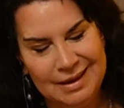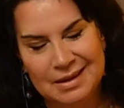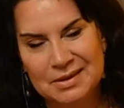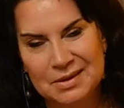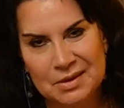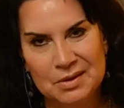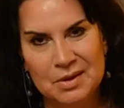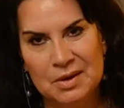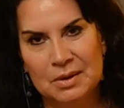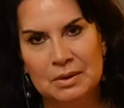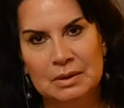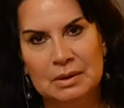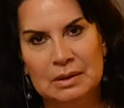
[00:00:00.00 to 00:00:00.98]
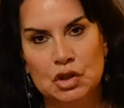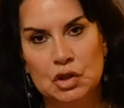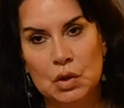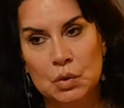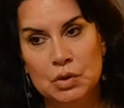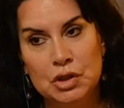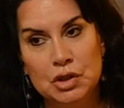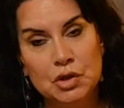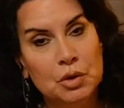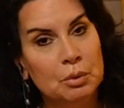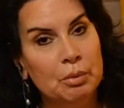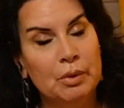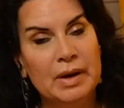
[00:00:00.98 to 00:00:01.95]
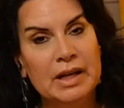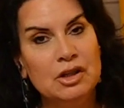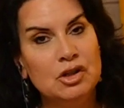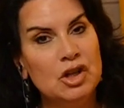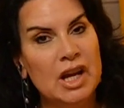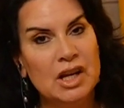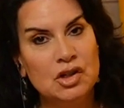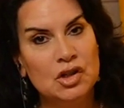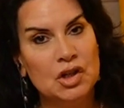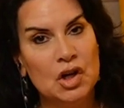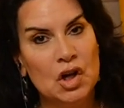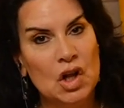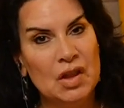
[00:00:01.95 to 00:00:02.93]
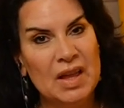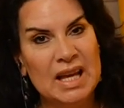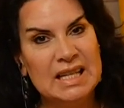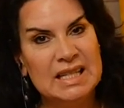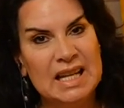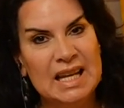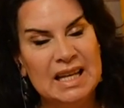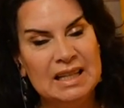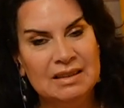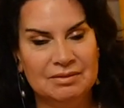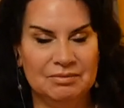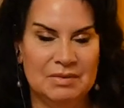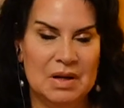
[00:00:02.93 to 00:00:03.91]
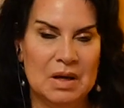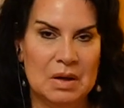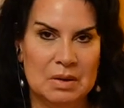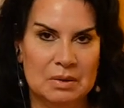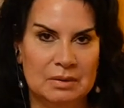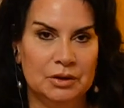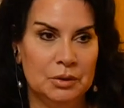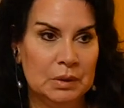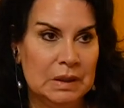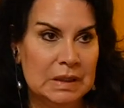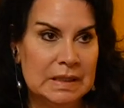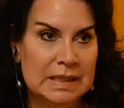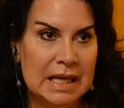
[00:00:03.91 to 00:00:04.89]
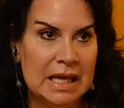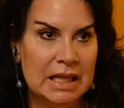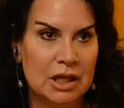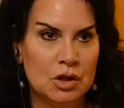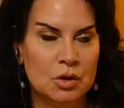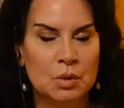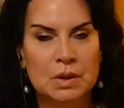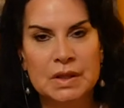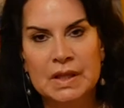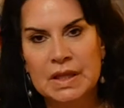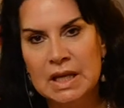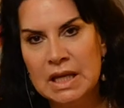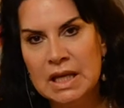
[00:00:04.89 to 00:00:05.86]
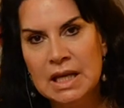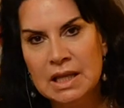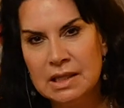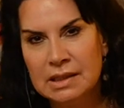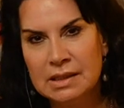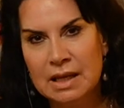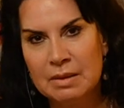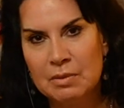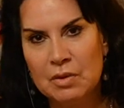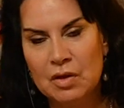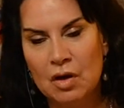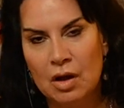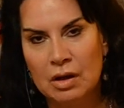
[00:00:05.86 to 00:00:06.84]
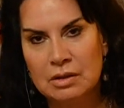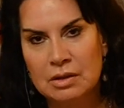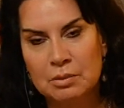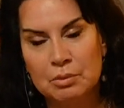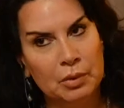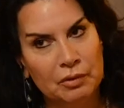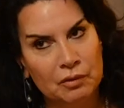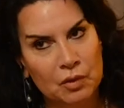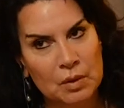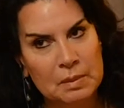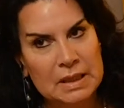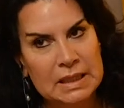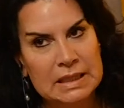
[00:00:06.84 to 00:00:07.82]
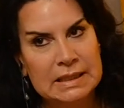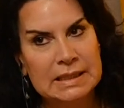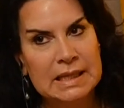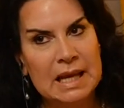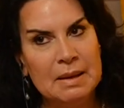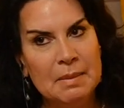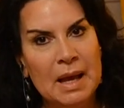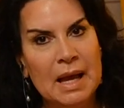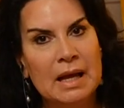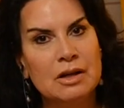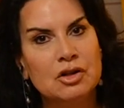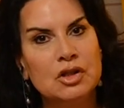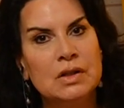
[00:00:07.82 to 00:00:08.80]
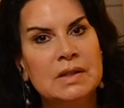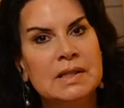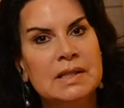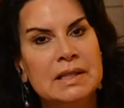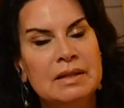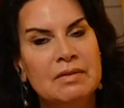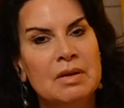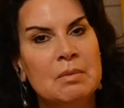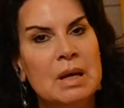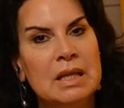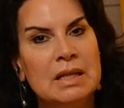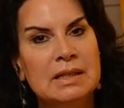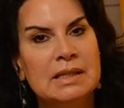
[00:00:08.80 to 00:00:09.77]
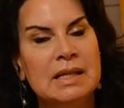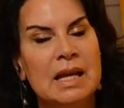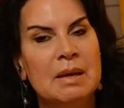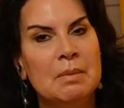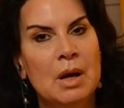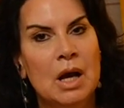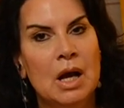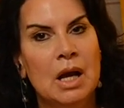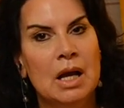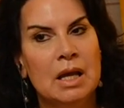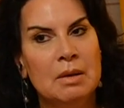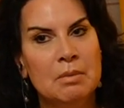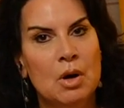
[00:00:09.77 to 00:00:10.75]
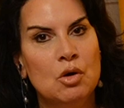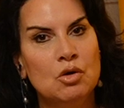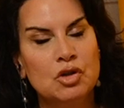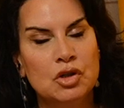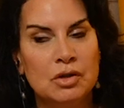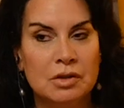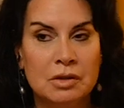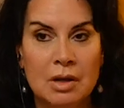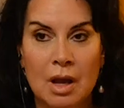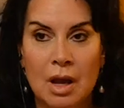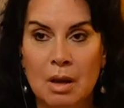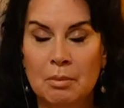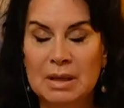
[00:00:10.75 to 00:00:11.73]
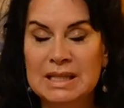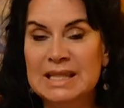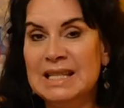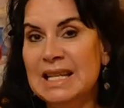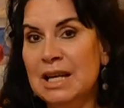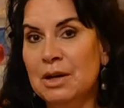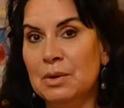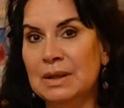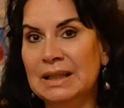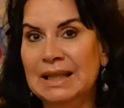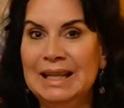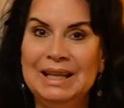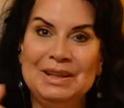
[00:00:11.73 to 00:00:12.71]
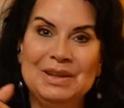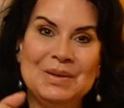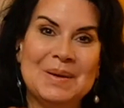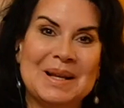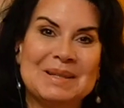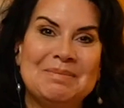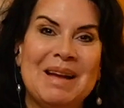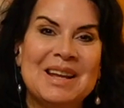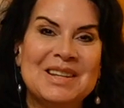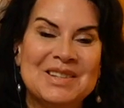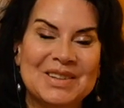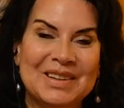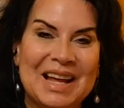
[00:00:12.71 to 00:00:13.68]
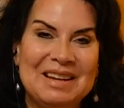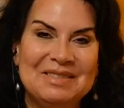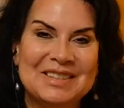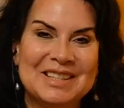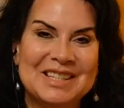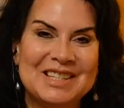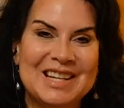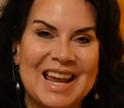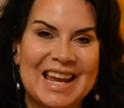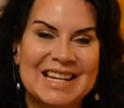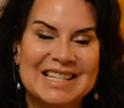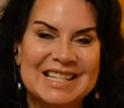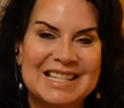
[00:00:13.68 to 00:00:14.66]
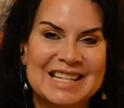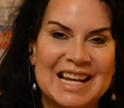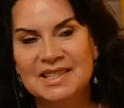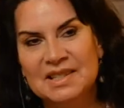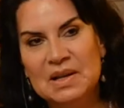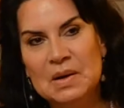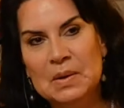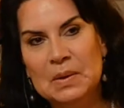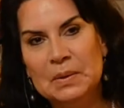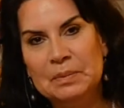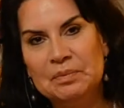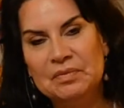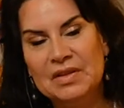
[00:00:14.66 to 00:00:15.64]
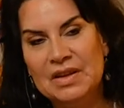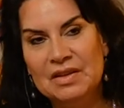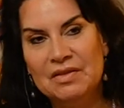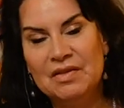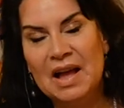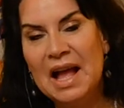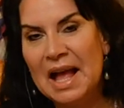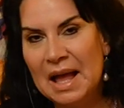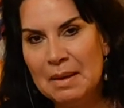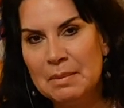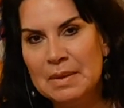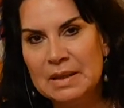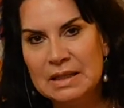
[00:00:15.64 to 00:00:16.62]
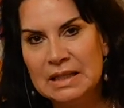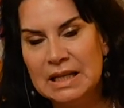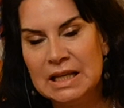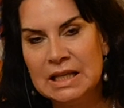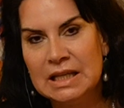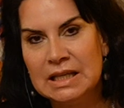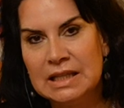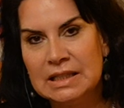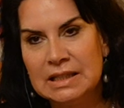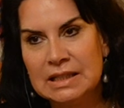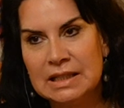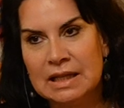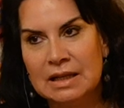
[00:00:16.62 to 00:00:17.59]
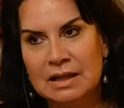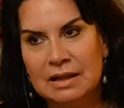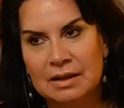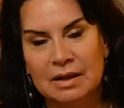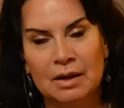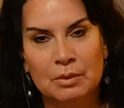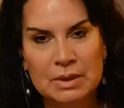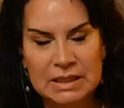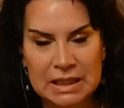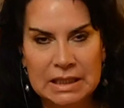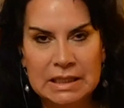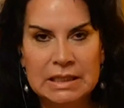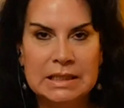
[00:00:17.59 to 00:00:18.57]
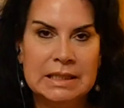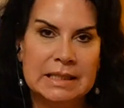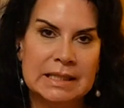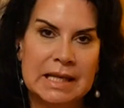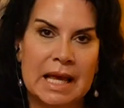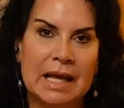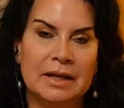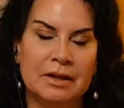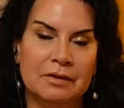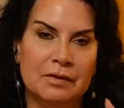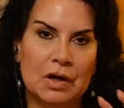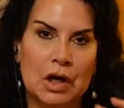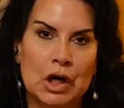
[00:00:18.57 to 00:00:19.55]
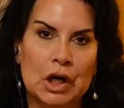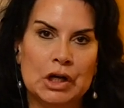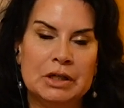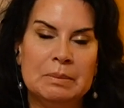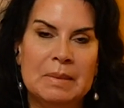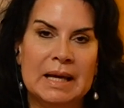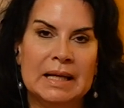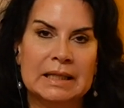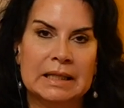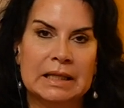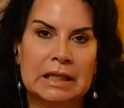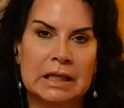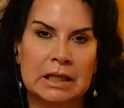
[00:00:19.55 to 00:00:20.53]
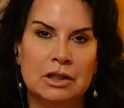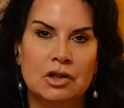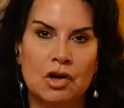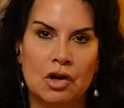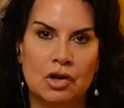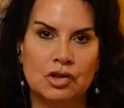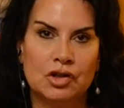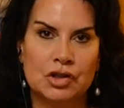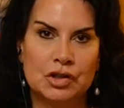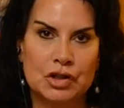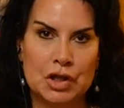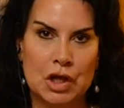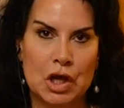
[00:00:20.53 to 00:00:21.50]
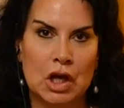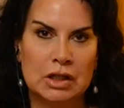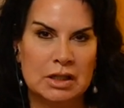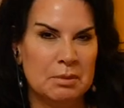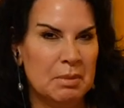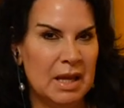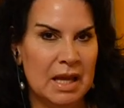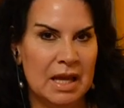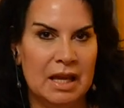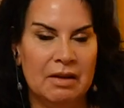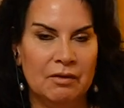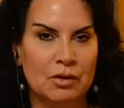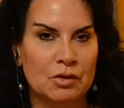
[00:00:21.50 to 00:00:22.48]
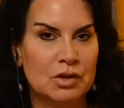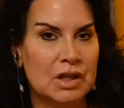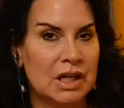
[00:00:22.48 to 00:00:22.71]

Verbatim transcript: Yes or no? So, did your brain change at all that day? No. You could say that you were thinking the same thoughts, performing the same actions, living by the same emotions, but secretly you expect your life to change. So, if a habit is uh, a redundant set of automatic, unconscious thoughts, behaviors,